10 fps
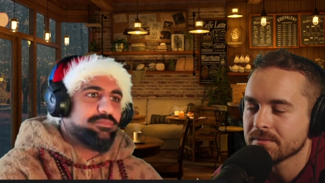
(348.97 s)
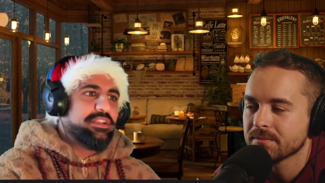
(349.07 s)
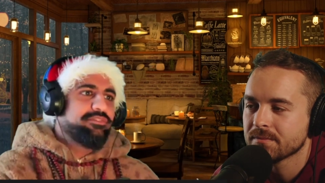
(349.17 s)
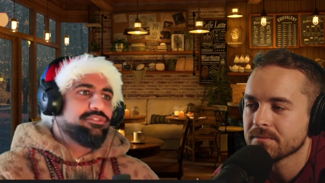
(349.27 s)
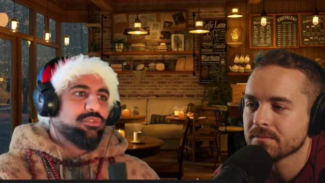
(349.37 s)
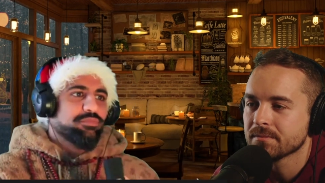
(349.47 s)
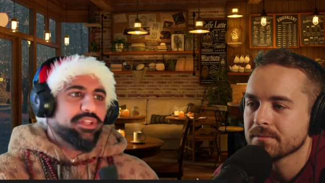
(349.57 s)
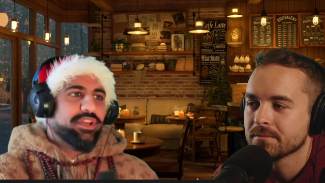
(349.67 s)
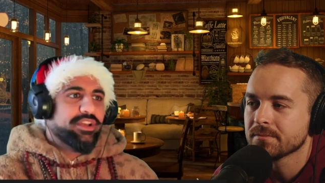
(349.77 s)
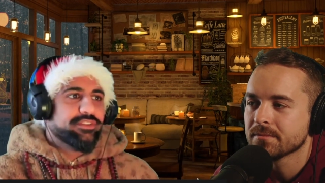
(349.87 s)
Speaker 1: nephews won't
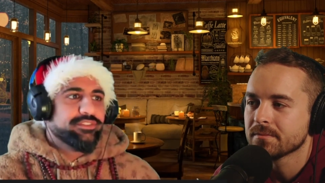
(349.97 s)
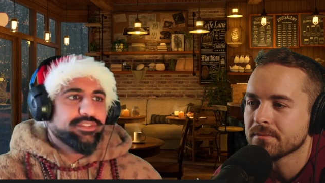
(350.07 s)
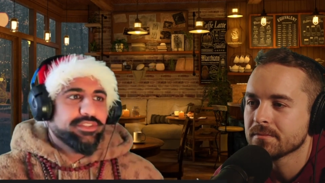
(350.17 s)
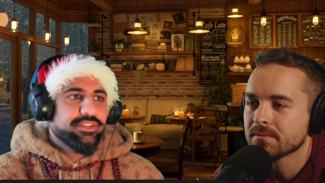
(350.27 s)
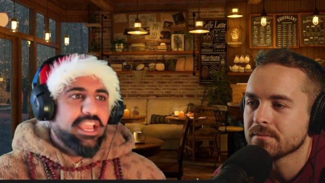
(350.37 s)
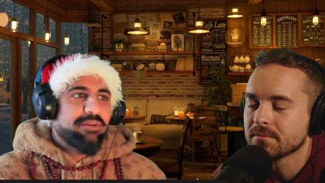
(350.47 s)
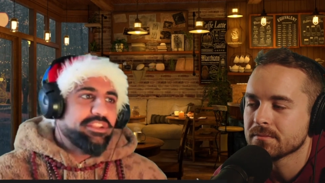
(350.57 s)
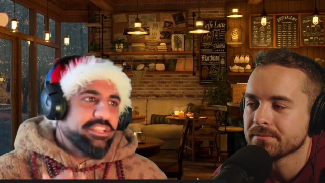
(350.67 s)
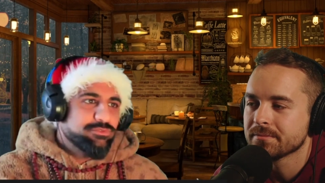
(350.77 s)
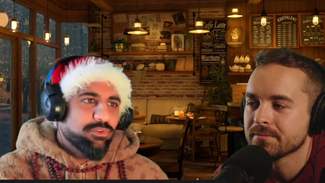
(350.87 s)
play it, and my
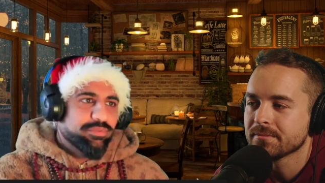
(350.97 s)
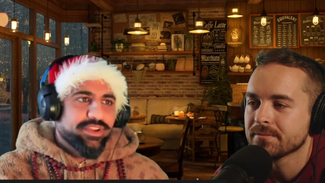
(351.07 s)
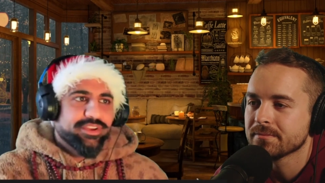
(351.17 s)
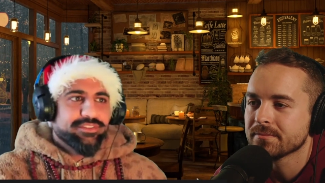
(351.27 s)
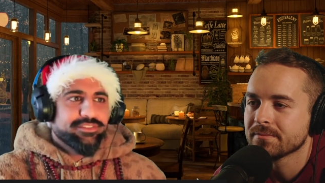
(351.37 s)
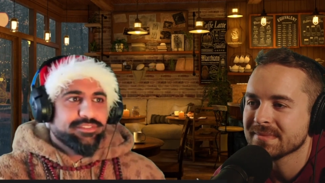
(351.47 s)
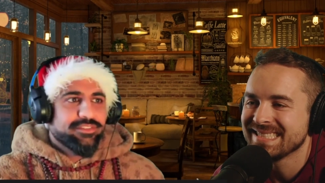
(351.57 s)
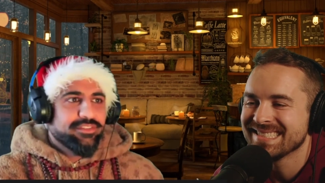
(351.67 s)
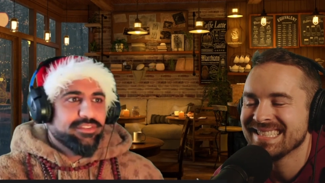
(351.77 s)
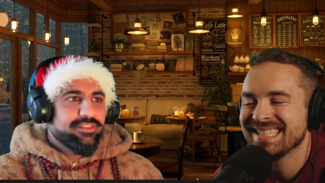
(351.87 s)
niece won't play it.
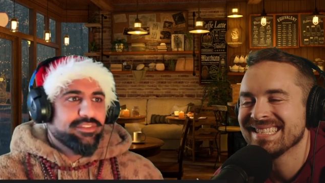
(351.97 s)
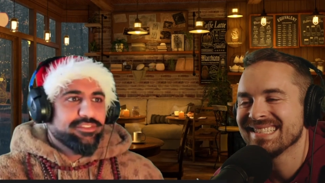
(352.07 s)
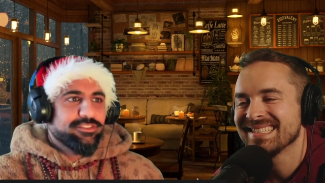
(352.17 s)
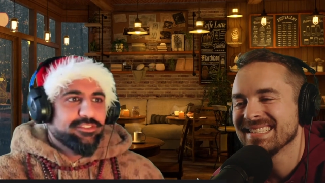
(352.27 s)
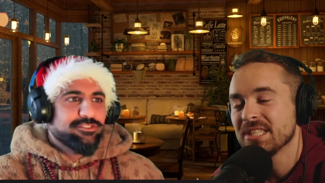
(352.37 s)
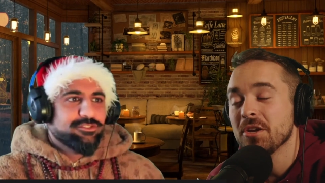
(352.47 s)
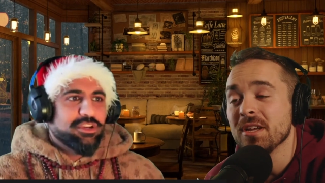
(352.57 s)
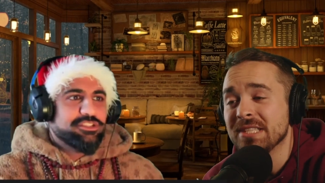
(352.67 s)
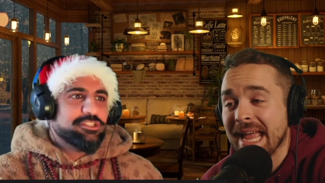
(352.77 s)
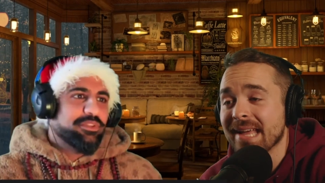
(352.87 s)
So I
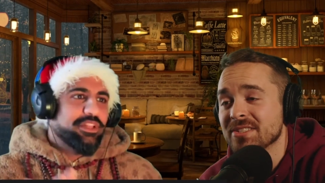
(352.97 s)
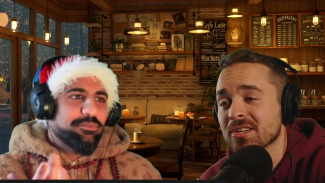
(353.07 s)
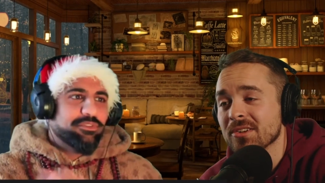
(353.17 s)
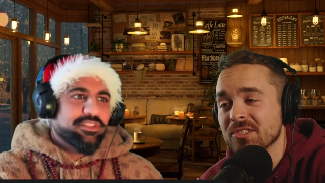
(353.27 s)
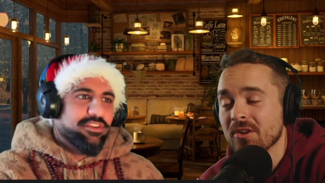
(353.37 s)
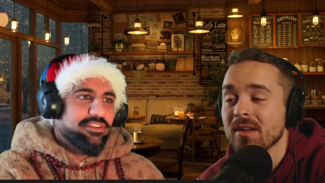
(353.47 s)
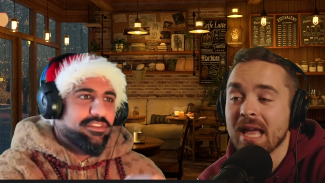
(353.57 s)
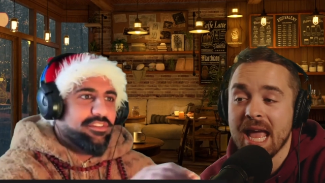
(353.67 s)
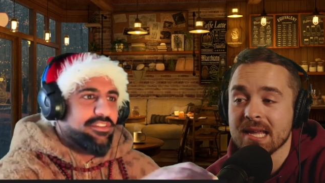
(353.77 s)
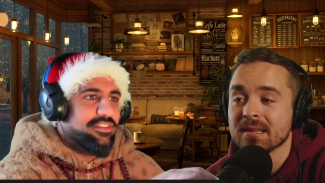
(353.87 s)
You're just a play dancer. with.
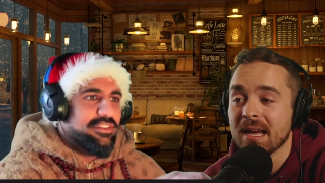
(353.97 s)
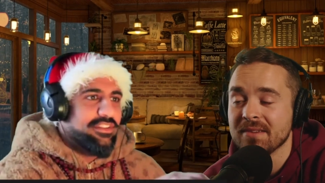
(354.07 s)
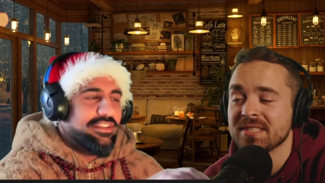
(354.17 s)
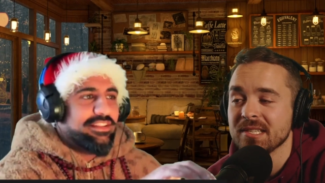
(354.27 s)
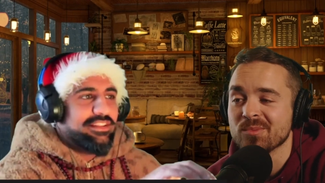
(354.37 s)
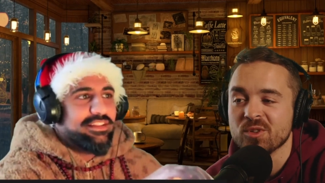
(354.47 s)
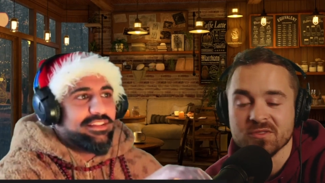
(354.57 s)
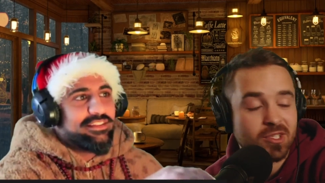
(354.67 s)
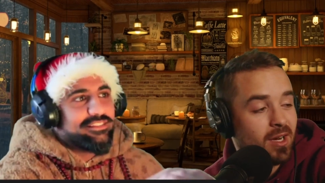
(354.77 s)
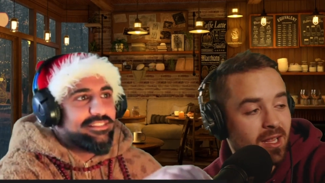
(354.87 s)
You're hey, I've seen your
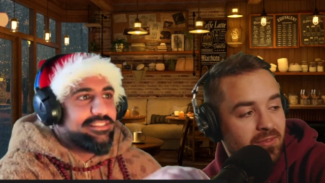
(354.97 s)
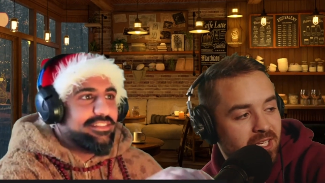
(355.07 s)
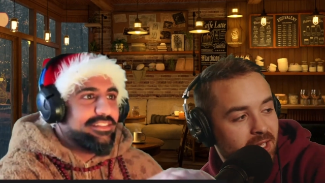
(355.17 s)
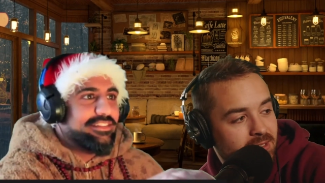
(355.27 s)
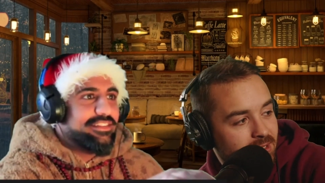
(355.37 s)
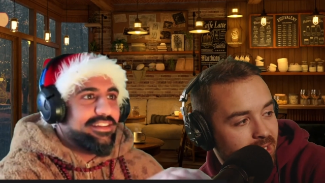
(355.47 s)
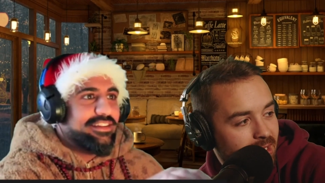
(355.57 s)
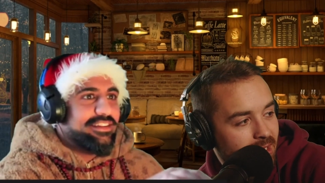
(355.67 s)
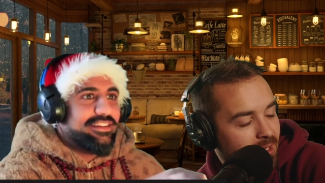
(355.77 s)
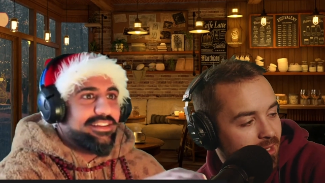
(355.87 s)
moves. You're
Speaker 2: a hell of a dancer.
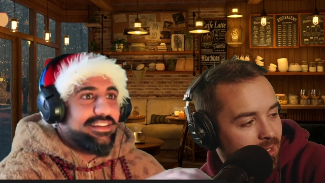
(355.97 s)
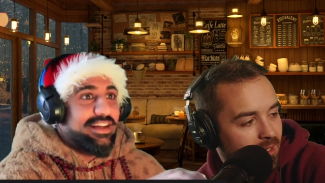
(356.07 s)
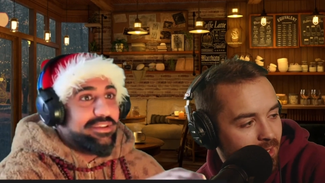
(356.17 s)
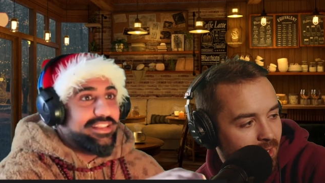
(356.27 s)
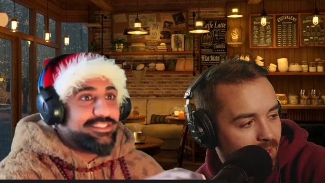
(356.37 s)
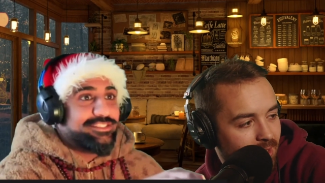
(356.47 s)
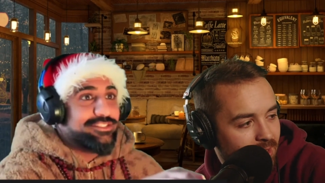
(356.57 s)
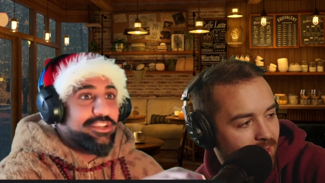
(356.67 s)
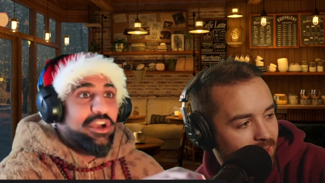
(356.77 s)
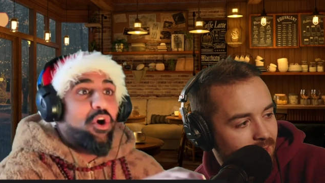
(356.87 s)
I mean,
Speaker 1: it's
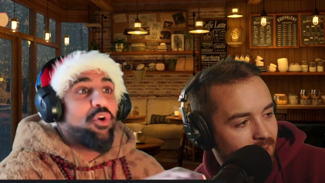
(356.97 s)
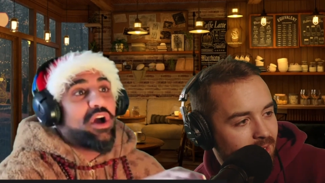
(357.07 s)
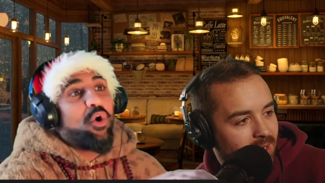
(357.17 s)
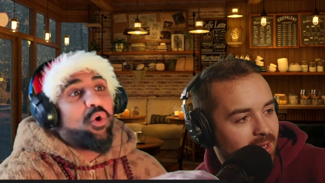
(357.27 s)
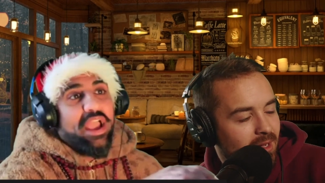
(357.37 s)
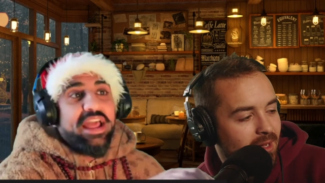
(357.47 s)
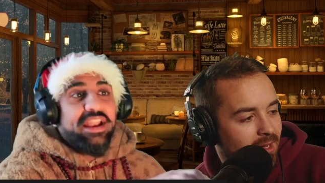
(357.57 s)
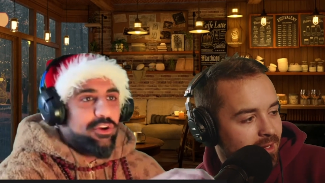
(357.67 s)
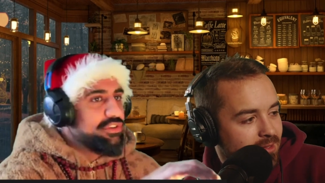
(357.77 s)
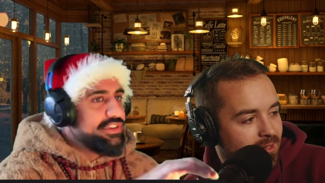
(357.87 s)
good. Oh, oh, and I
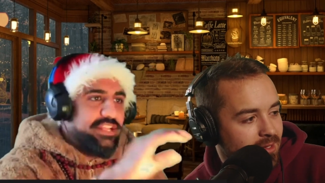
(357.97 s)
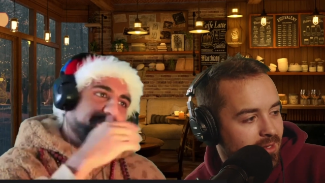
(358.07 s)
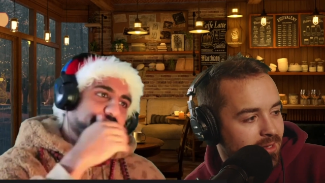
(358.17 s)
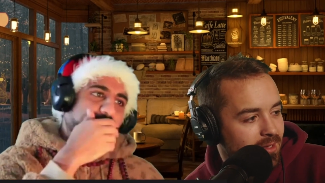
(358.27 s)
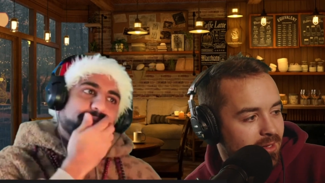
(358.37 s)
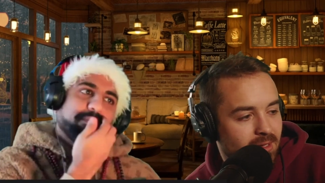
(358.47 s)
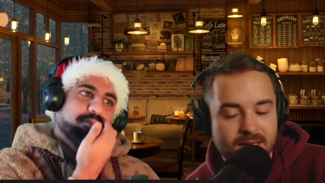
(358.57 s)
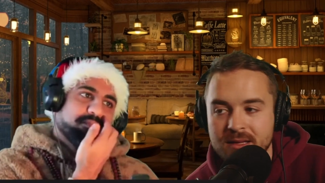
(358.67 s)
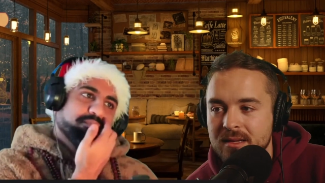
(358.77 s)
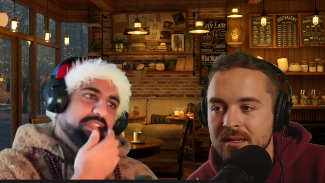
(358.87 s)
go dancing
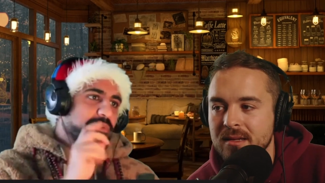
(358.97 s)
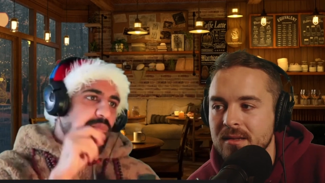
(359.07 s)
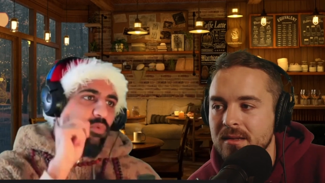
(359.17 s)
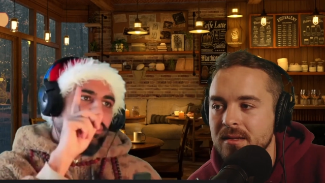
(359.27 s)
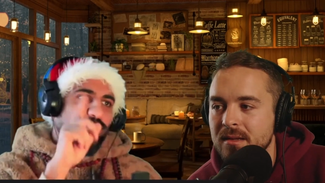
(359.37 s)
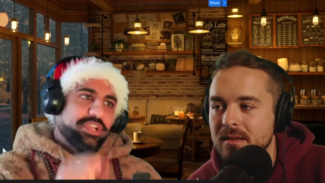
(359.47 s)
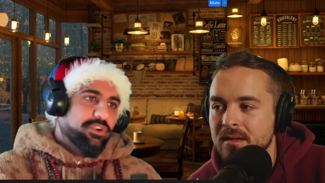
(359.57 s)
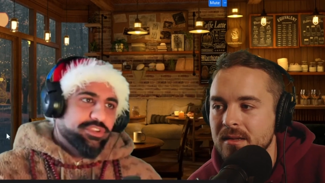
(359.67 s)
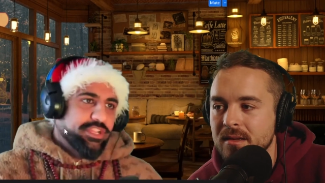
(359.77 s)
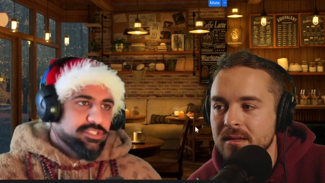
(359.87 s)
minimum, minimum once a week. I
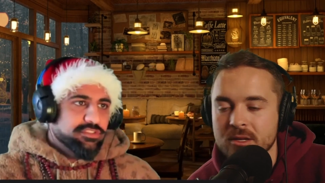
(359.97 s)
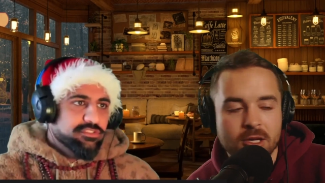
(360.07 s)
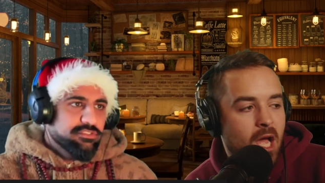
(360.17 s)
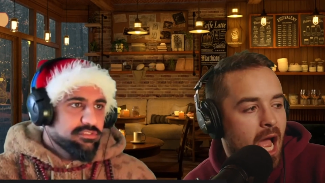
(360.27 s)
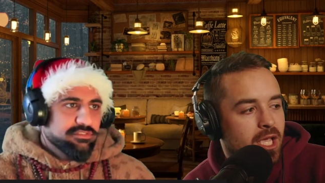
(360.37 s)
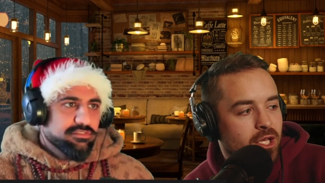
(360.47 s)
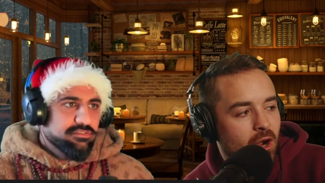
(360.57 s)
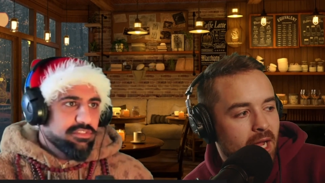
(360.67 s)
go dancing.
Speaker 2: You
Speaker 1: know,